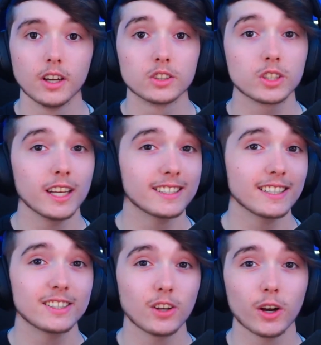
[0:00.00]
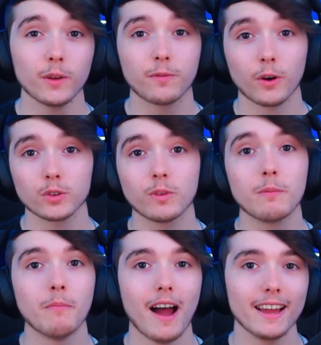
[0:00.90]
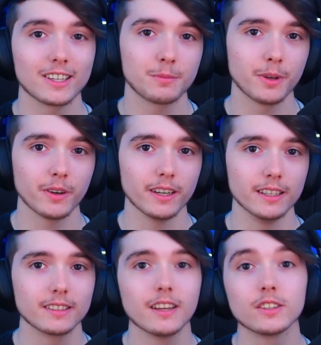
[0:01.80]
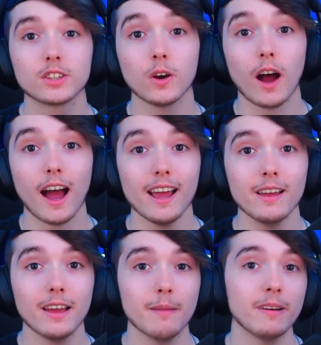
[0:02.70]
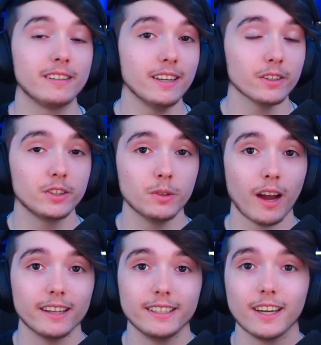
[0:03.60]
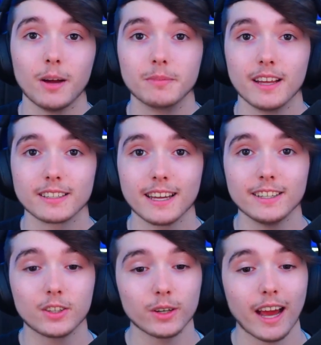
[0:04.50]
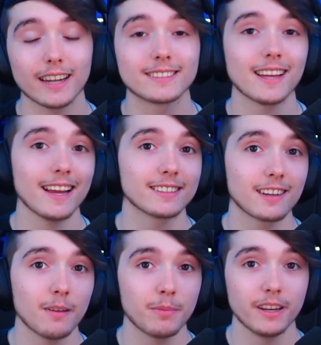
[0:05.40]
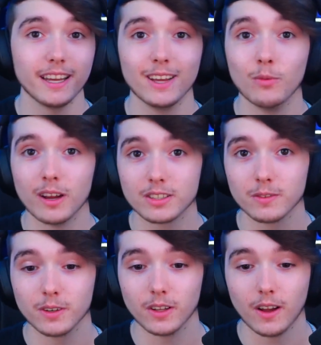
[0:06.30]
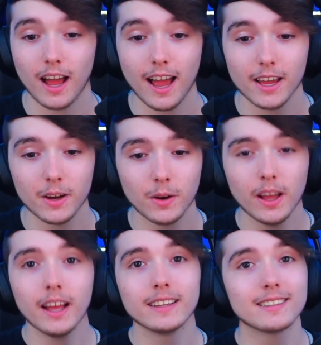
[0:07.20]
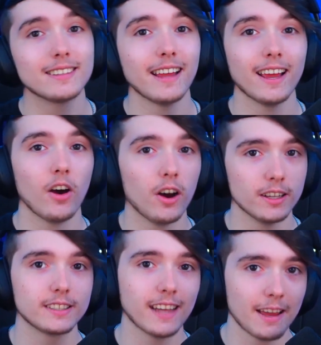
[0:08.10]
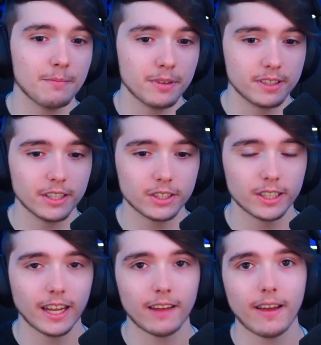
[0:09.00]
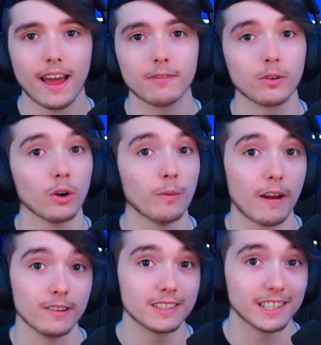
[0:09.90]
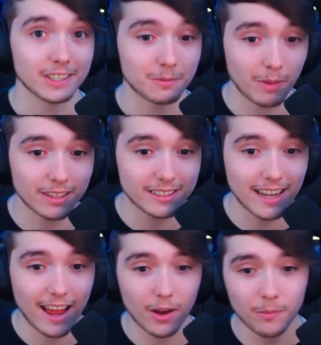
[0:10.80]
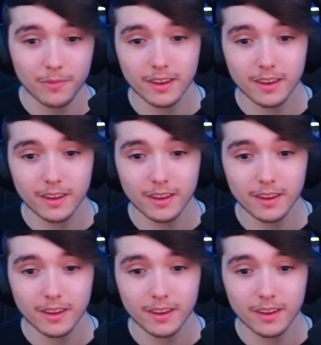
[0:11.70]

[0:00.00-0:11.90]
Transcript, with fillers: So let's get started first with my experience. So I am a tier two I T help desk intern at a science company in Westerville, Ohio. This is a on-site position that I've had for around six months now.